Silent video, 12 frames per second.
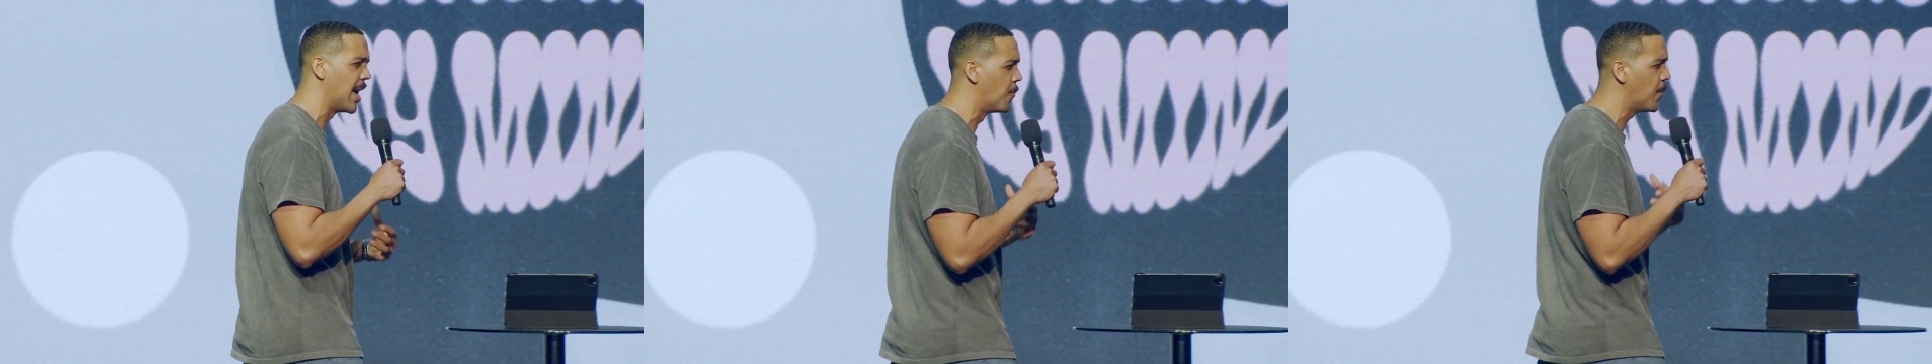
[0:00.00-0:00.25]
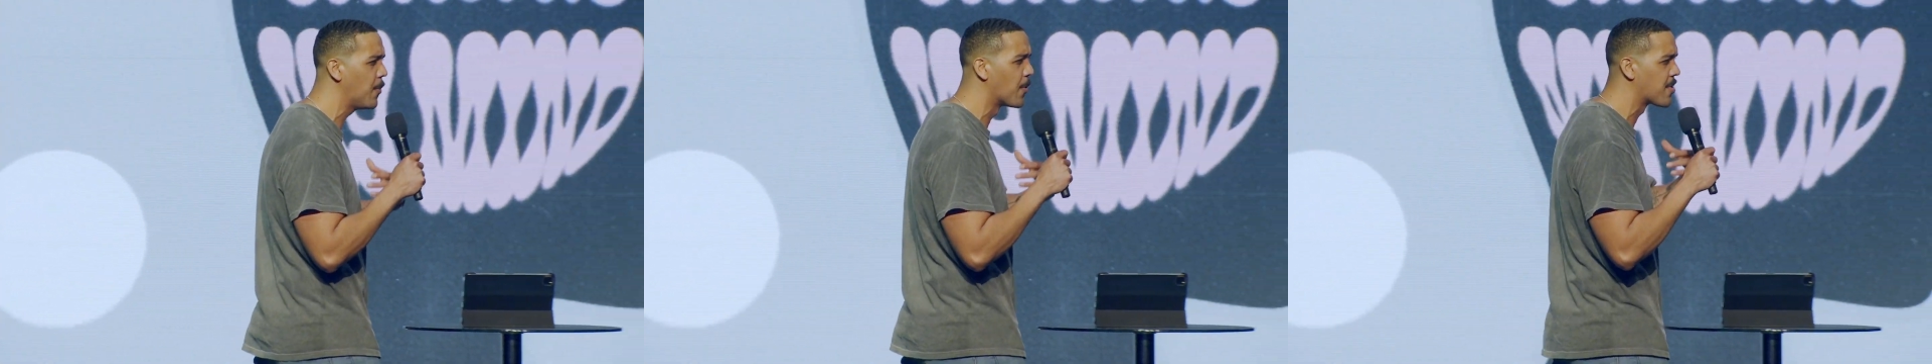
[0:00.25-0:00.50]
and
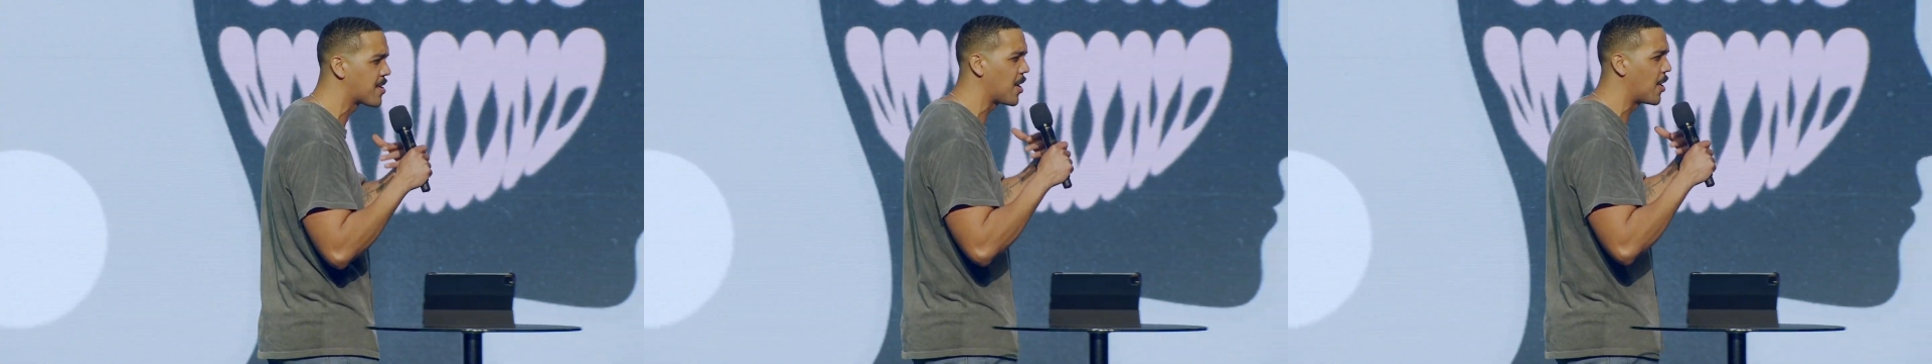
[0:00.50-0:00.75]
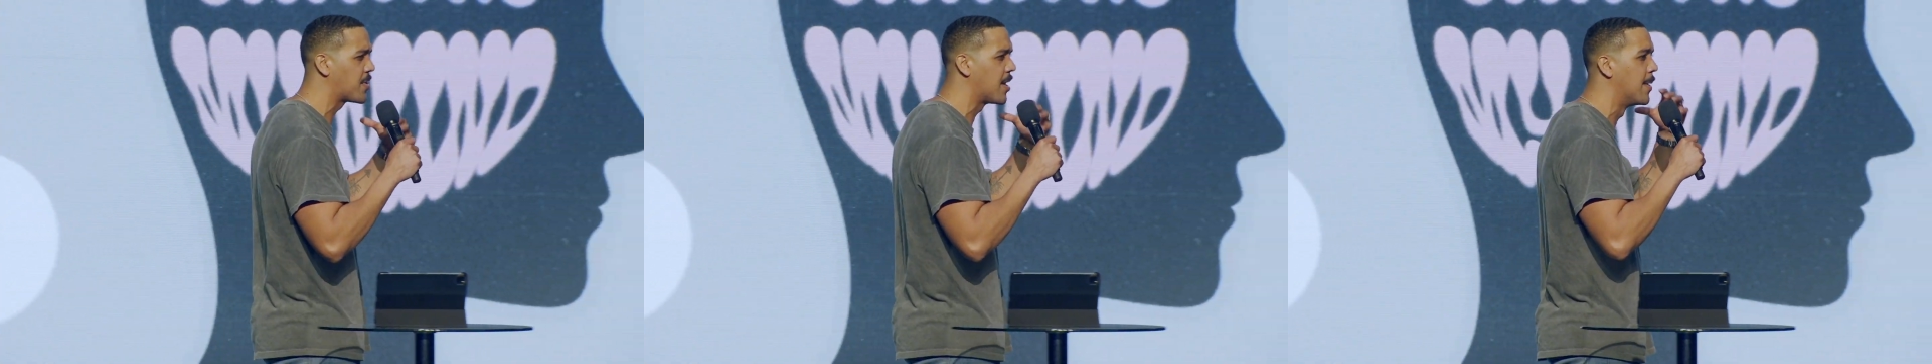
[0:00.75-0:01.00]
we will
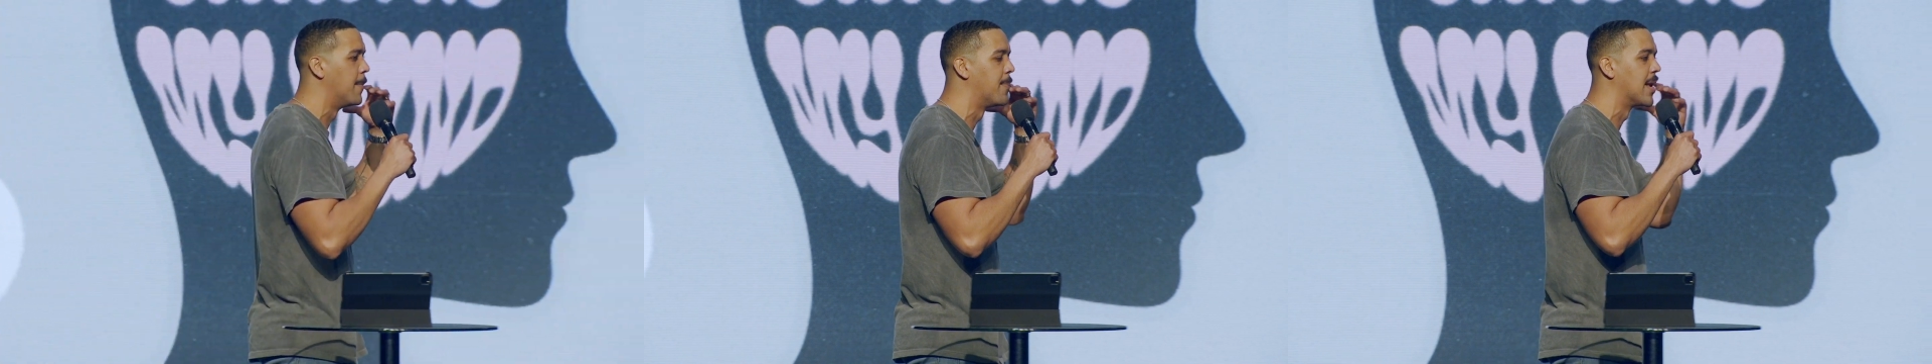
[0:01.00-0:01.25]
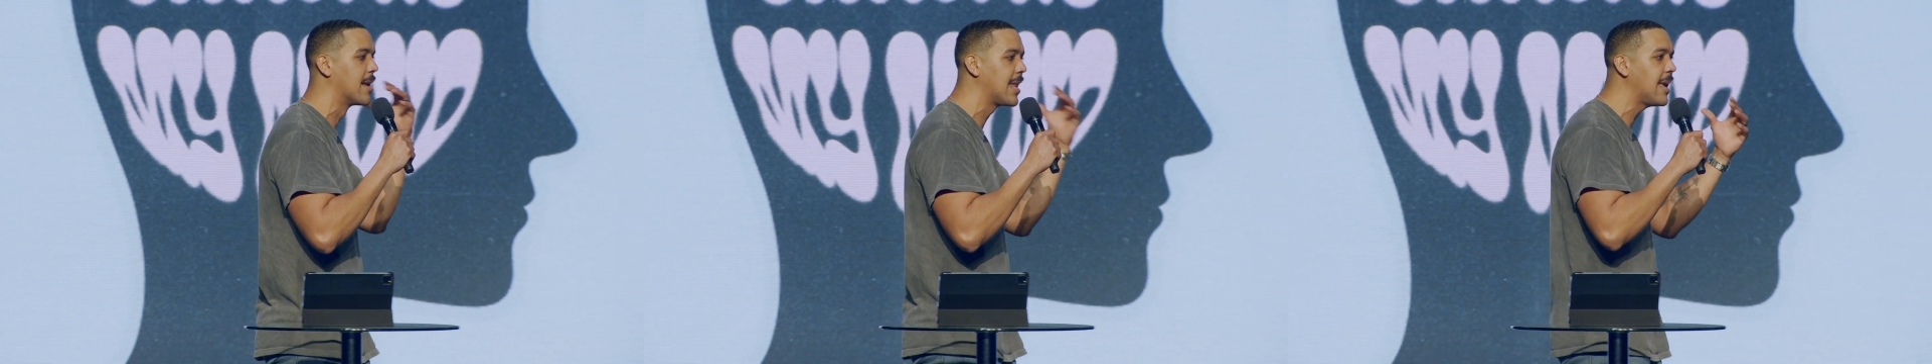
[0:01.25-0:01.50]
start to
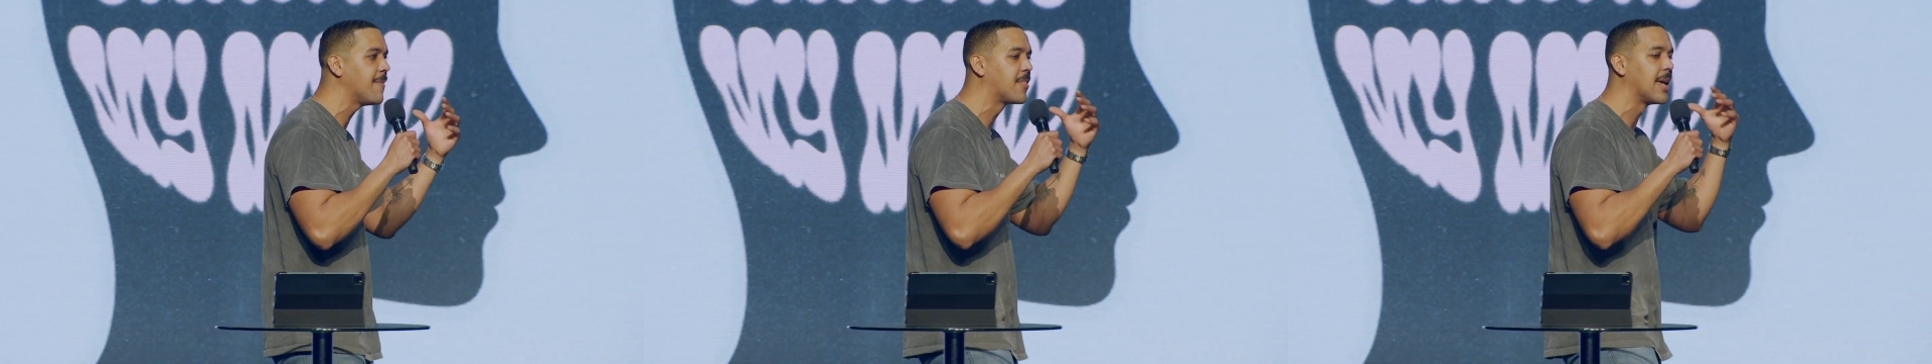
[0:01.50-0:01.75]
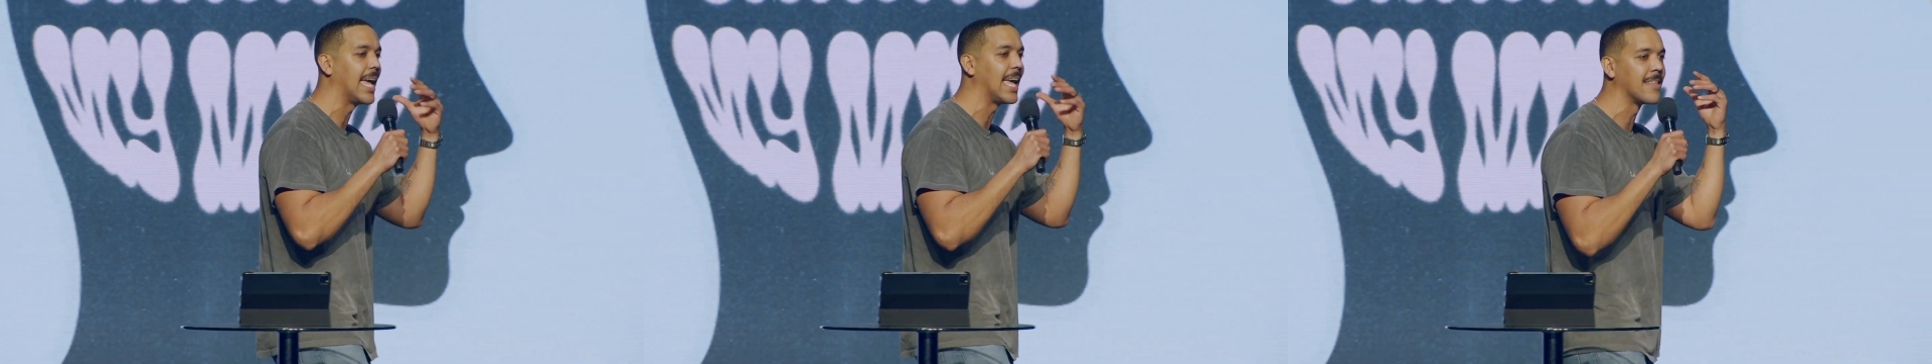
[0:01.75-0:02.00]
believe
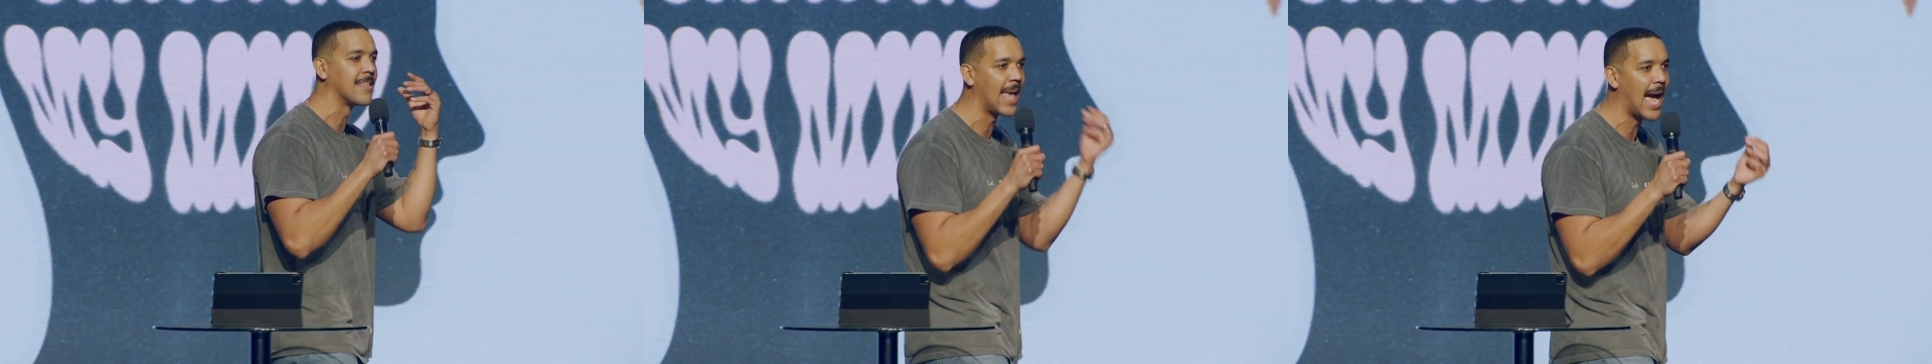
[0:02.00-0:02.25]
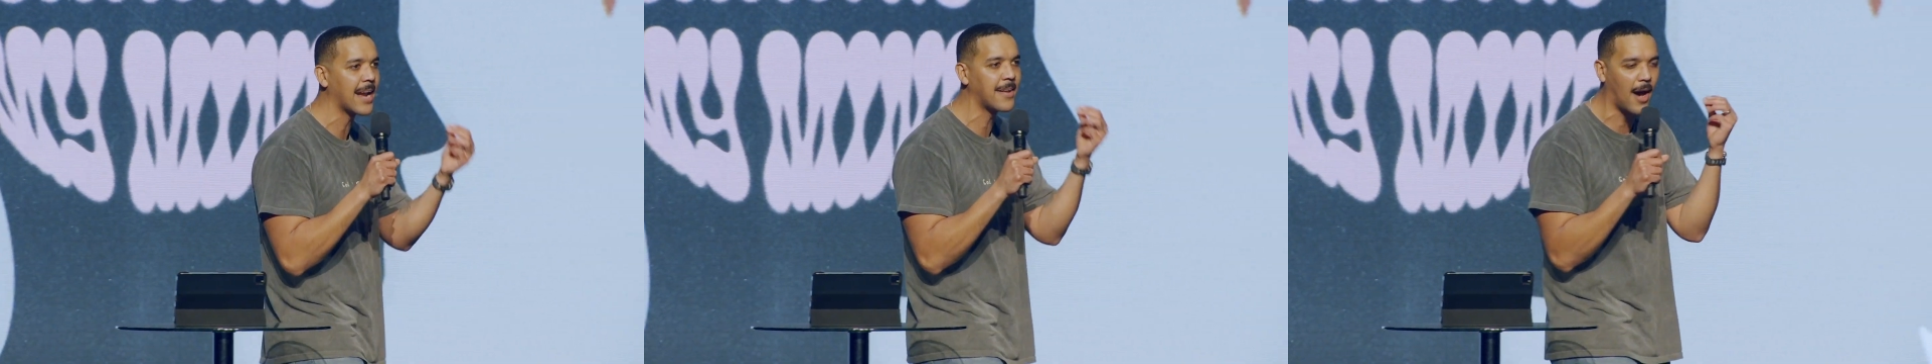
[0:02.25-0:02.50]
the
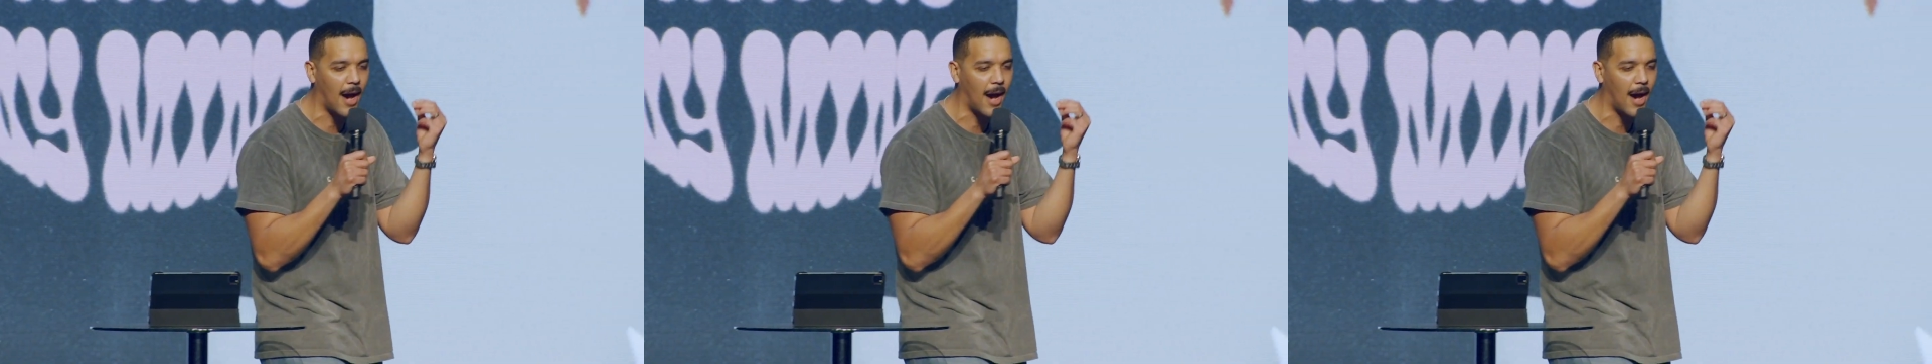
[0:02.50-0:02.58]
exact